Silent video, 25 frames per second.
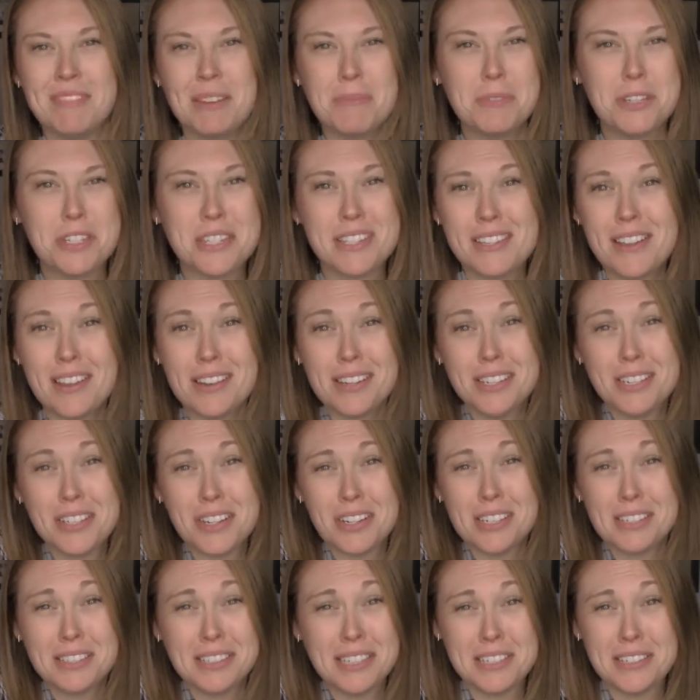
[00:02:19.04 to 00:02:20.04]
Just not a
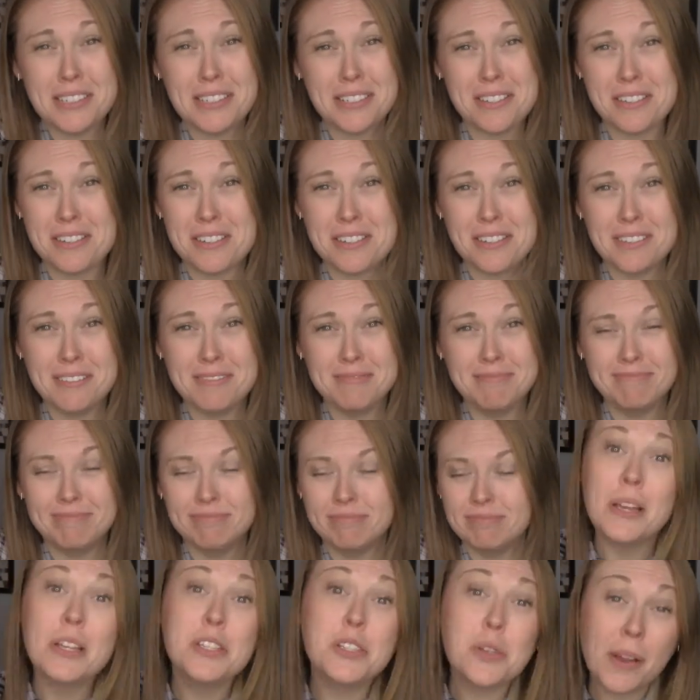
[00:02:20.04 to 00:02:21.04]
dark liquor girl.
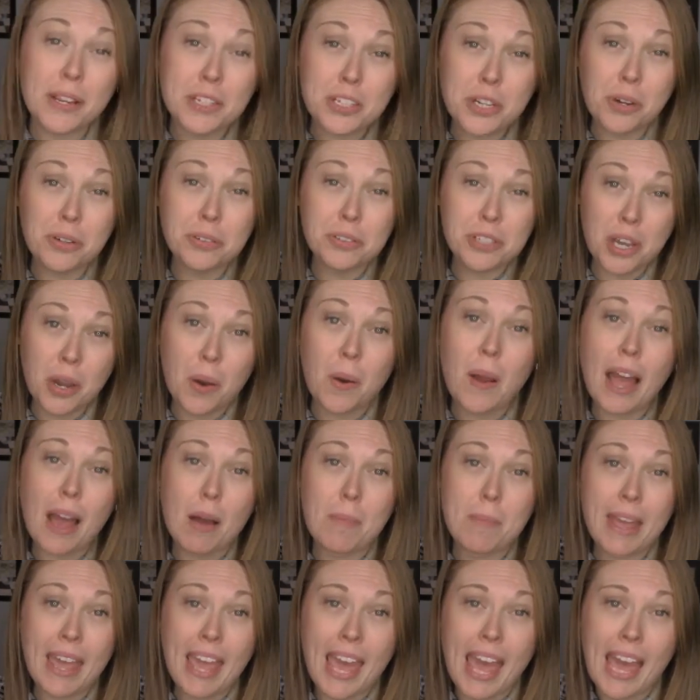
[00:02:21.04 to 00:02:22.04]
So I don't know how
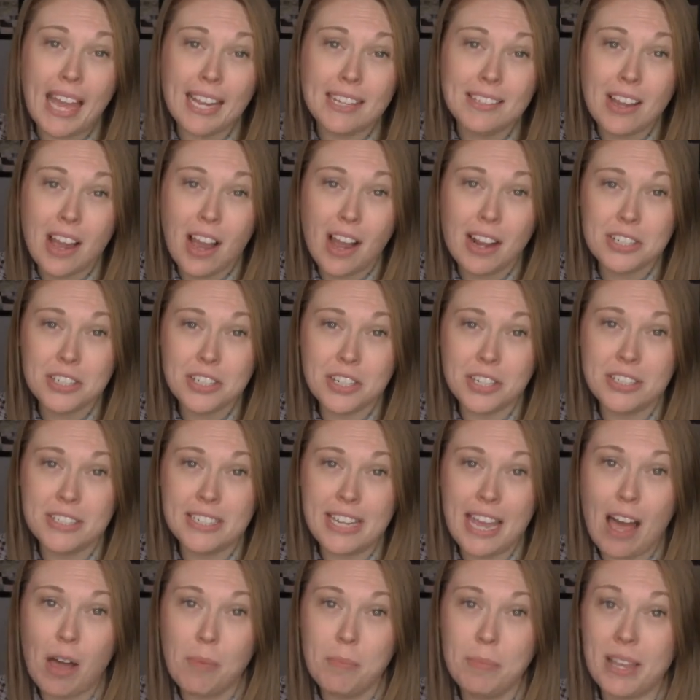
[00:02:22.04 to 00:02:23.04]
my eggnog turned
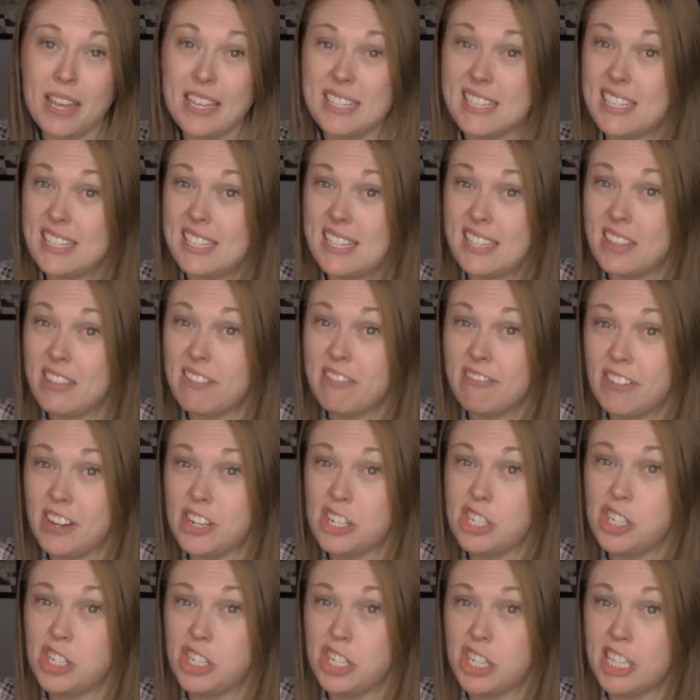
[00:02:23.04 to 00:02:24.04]
out because it's in the fridge
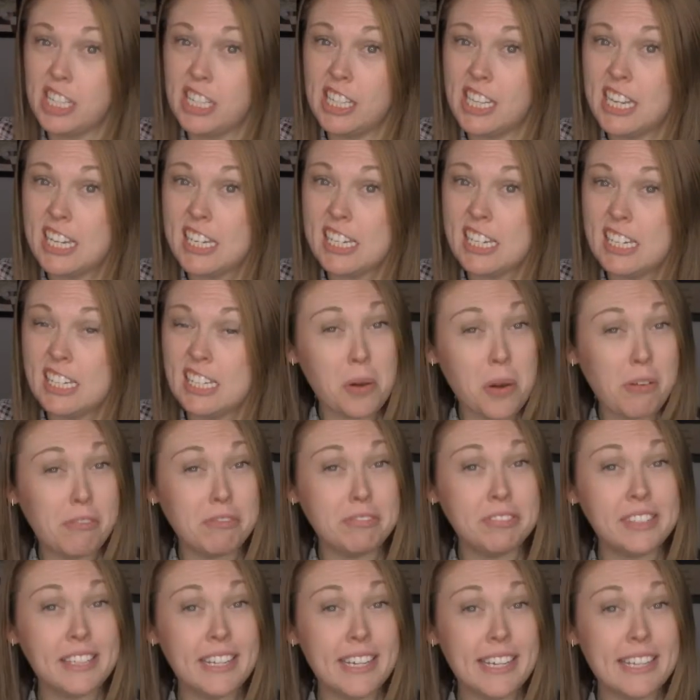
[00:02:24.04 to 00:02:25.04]
chilling.
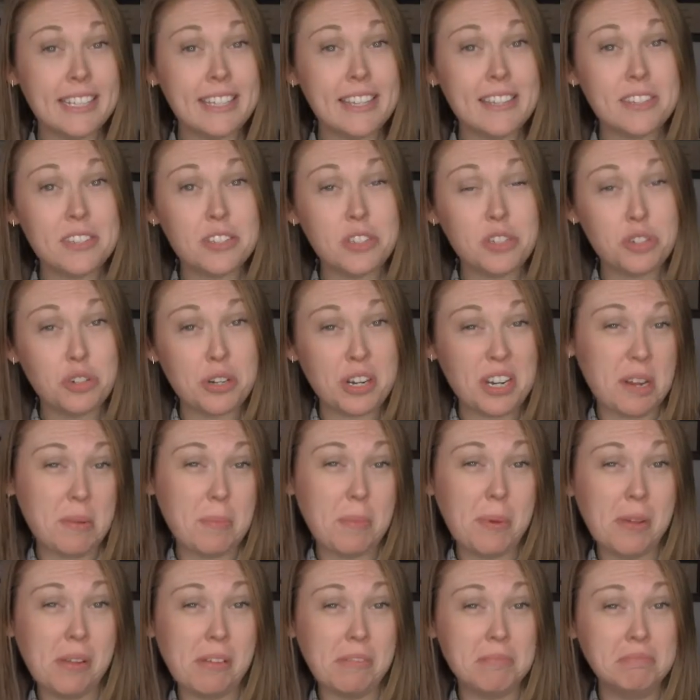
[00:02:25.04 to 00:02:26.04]
Hopefully it's
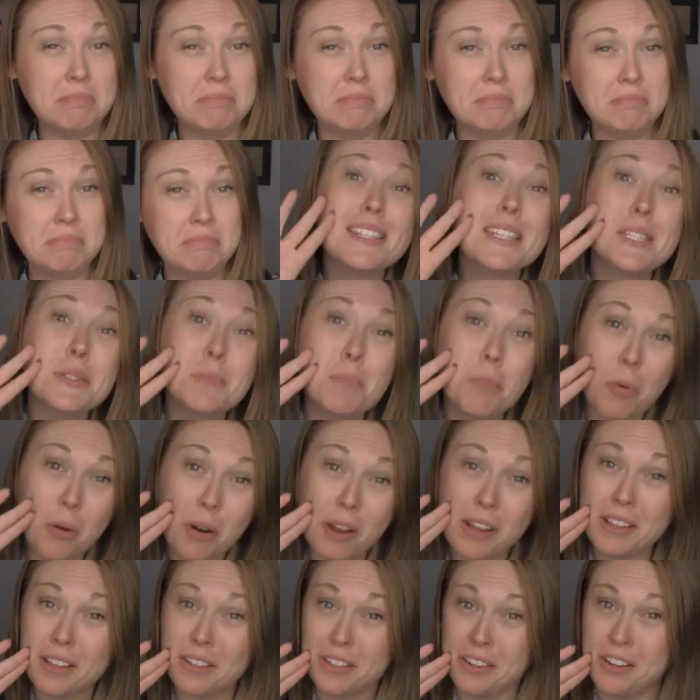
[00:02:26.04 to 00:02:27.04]
drinkable.
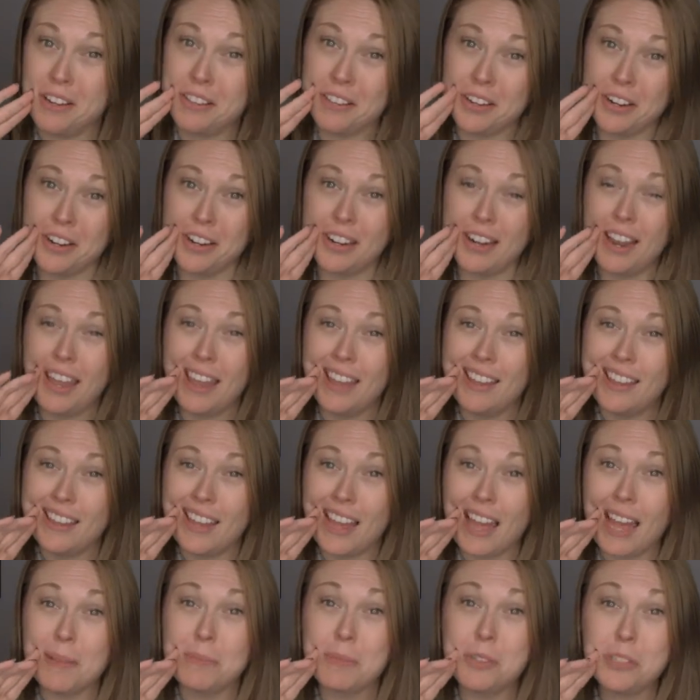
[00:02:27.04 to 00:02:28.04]
Spoiler alert,
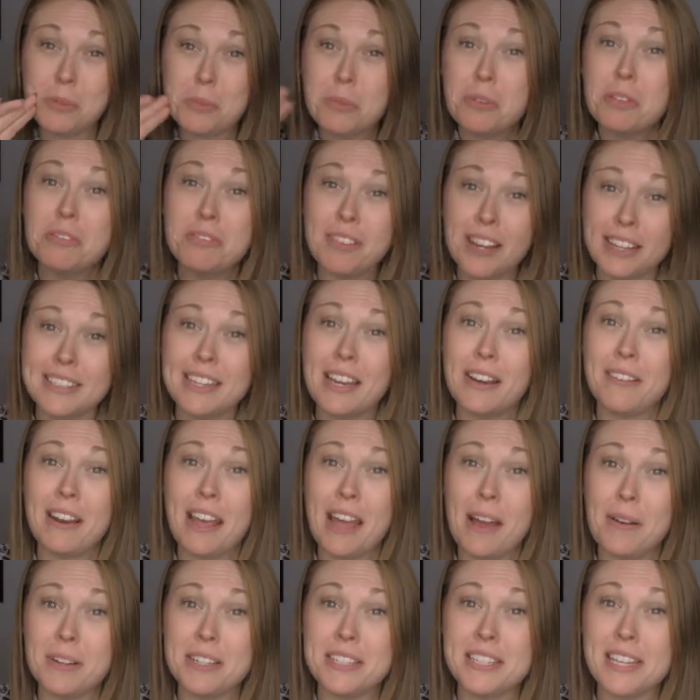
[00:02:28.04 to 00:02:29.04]
I'm sure we'll find out
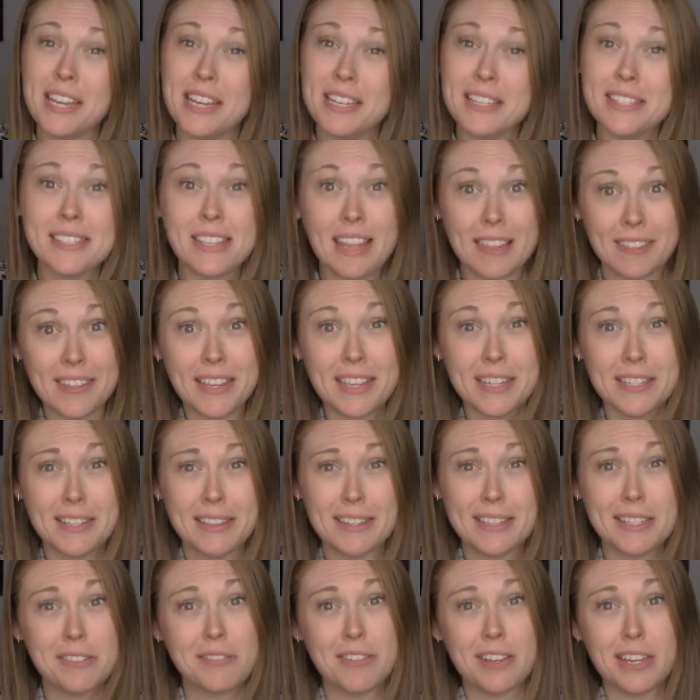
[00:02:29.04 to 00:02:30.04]
how it tastes at the end of
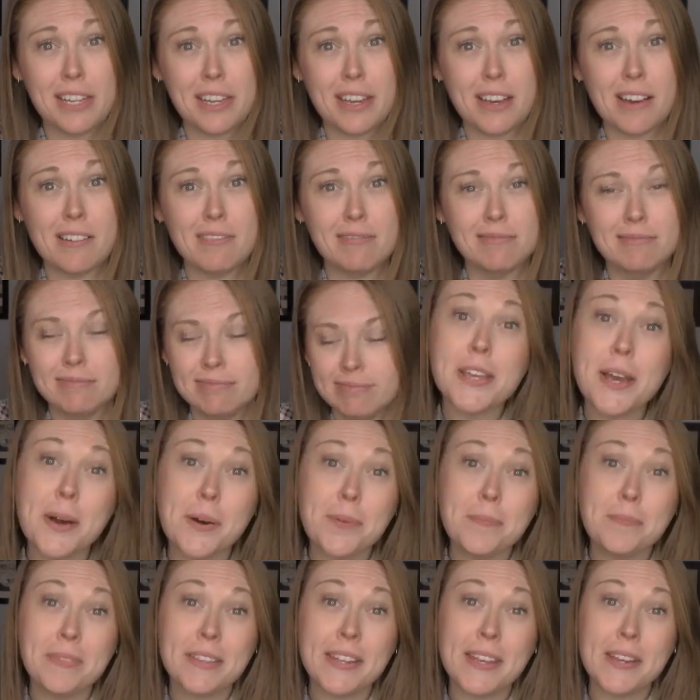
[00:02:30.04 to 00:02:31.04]
this video. So
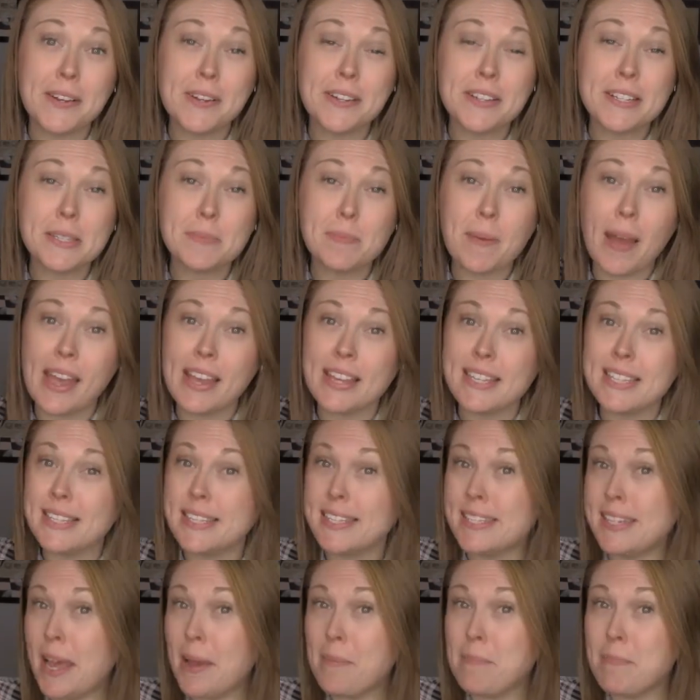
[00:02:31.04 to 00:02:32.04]
here is my
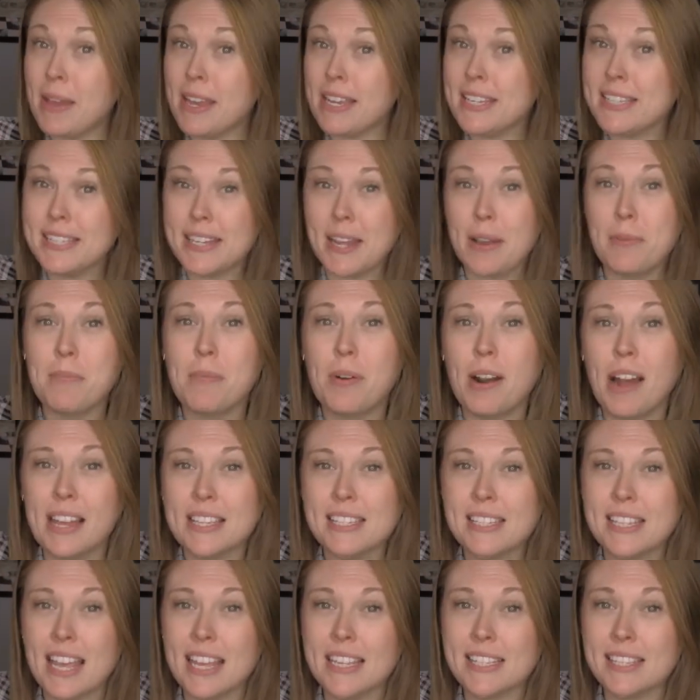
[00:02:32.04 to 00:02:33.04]
step-by-step
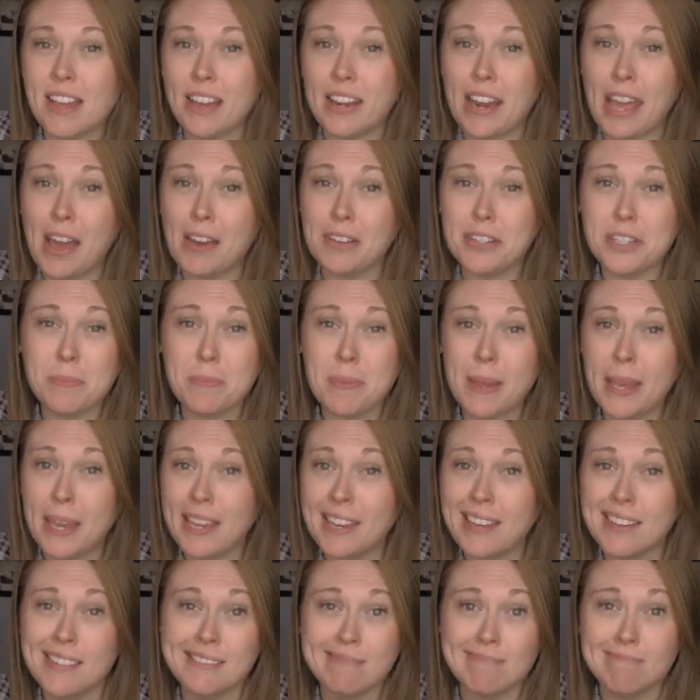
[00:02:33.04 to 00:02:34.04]
process on how to
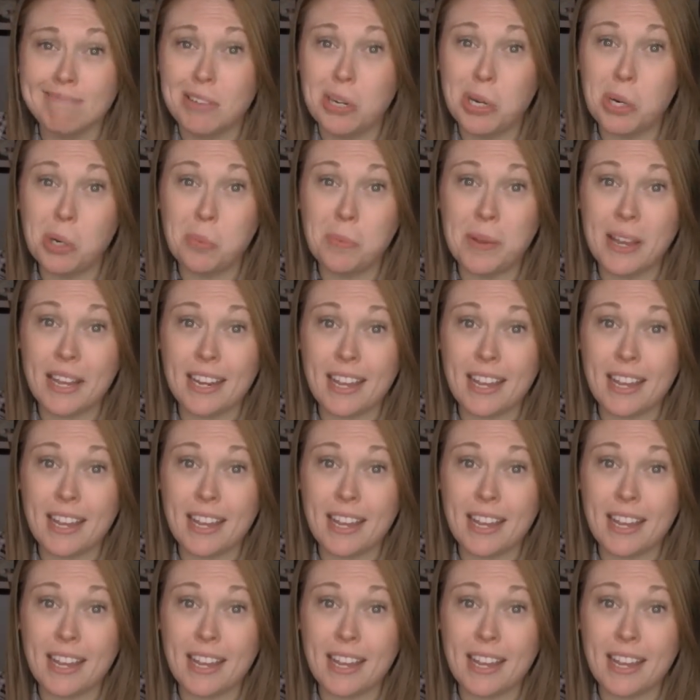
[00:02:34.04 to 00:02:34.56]
make homemade